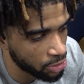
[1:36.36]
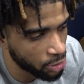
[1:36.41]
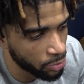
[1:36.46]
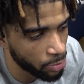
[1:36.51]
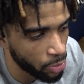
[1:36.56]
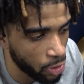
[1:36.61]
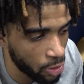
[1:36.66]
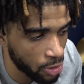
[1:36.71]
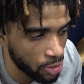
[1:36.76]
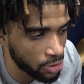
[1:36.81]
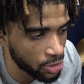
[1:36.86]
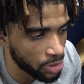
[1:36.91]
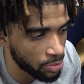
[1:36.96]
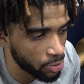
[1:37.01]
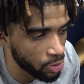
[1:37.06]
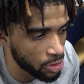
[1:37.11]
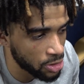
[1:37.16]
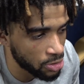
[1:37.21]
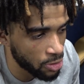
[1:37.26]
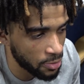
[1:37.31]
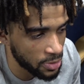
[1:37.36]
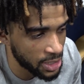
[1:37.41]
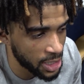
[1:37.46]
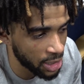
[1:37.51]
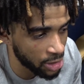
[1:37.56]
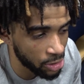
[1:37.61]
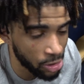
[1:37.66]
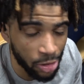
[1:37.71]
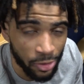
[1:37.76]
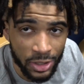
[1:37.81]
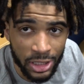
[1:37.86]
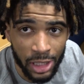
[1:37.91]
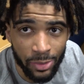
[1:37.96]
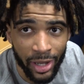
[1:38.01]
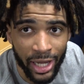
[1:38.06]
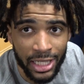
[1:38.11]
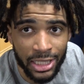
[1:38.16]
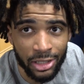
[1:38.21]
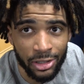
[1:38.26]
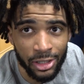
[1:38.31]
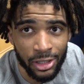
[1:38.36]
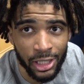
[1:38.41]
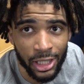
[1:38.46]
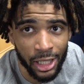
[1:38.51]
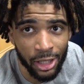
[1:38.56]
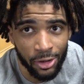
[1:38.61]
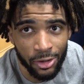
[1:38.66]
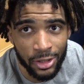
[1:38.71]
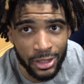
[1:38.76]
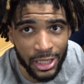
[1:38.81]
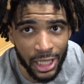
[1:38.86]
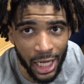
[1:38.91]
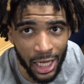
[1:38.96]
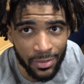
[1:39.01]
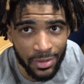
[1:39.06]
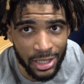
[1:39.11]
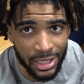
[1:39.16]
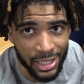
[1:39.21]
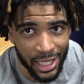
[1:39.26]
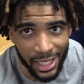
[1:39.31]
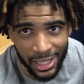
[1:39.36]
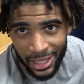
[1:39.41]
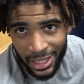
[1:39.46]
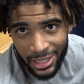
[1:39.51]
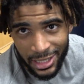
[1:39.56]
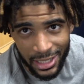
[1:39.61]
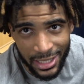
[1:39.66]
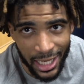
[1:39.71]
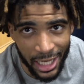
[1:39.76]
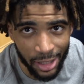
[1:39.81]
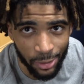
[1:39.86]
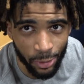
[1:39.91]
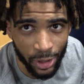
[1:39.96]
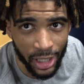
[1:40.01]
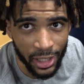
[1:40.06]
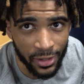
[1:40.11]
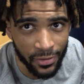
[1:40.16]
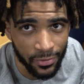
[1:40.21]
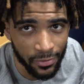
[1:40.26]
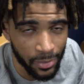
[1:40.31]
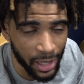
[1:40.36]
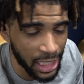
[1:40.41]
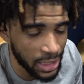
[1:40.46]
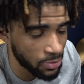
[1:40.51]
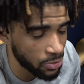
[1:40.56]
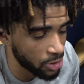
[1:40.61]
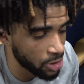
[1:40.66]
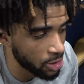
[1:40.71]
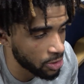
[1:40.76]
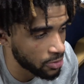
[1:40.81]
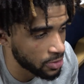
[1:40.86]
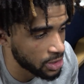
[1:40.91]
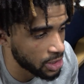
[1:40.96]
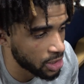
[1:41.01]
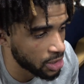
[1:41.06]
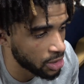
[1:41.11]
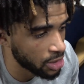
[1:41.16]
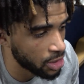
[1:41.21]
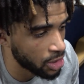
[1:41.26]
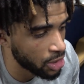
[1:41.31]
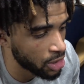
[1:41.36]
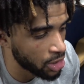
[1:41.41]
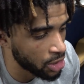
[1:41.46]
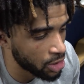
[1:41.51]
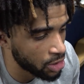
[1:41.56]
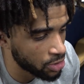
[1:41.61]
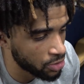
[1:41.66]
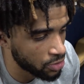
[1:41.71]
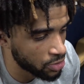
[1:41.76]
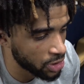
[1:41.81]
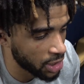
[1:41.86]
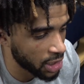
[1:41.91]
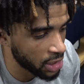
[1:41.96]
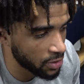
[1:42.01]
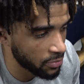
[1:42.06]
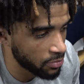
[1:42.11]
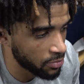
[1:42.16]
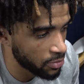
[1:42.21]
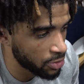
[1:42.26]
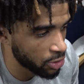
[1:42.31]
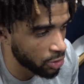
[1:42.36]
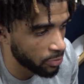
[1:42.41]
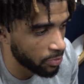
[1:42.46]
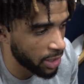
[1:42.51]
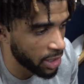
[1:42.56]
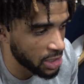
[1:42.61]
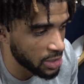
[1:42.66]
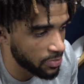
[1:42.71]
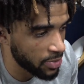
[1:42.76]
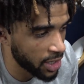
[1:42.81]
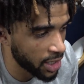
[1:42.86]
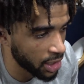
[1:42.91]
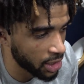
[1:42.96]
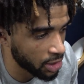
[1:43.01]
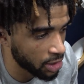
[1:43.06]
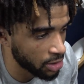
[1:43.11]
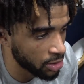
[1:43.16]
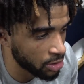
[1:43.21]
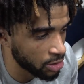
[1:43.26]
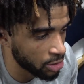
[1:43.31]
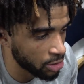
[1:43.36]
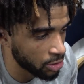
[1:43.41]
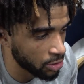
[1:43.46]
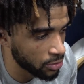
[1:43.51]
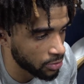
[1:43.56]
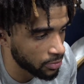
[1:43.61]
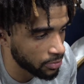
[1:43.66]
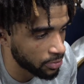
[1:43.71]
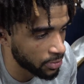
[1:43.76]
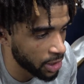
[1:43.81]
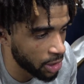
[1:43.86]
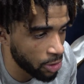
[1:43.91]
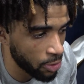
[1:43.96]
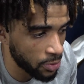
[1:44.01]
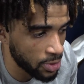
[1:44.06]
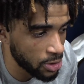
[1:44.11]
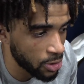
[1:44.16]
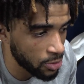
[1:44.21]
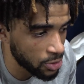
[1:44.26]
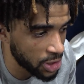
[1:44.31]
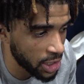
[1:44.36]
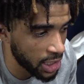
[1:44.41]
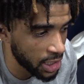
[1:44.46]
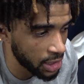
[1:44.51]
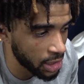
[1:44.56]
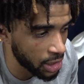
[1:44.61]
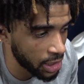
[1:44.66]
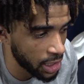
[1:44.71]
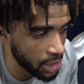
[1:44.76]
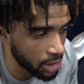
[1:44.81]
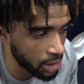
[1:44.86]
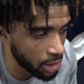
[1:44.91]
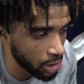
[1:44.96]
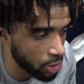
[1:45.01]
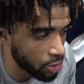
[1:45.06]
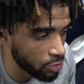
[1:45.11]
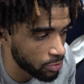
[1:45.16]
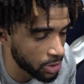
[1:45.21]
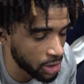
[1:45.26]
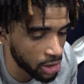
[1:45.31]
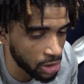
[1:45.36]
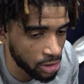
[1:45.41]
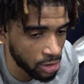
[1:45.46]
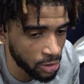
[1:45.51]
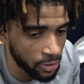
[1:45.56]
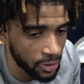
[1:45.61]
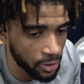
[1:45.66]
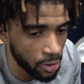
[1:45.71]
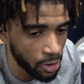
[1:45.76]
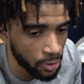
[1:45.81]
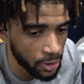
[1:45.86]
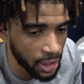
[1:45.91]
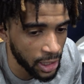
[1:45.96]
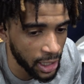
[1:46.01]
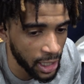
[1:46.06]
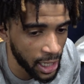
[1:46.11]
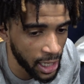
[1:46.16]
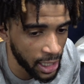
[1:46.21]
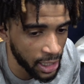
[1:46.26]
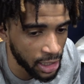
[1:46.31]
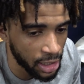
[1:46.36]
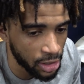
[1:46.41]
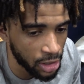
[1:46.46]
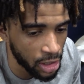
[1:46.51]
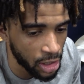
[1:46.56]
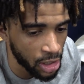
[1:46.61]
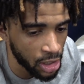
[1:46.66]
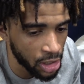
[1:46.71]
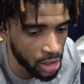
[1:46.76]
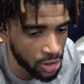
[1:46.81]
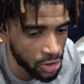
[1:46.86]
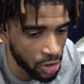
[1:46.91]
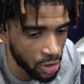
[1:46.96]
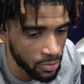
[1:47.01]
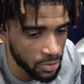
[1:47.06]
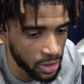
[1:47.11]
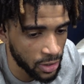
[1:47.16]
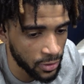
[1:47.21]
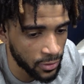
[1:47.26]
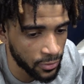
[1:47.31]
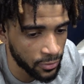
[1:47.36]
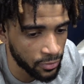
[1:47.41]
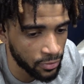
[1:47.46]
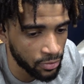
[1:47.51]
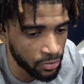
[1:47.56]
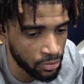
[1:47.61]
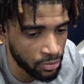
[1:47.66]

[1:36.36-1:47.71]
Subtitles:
ball is always not going to go into the basket at all times. That's just how the way basketball goes, and you just got to, bounce back and, not always hold your head low, but, hold it high in terms of